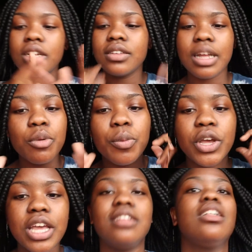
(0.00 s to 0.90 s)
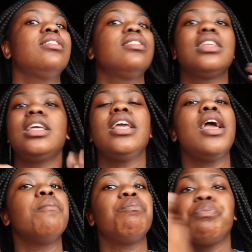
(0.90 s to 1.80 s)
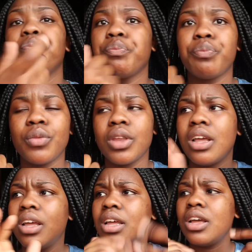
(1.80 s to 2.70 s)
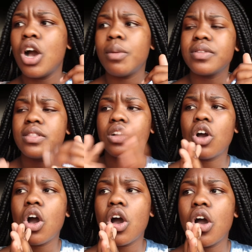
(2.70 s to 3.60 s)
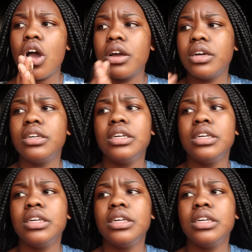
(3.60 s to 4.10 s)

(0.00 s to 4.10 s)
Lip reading: He's like, my boy, okay, Tatis Kiem. Hops in the car.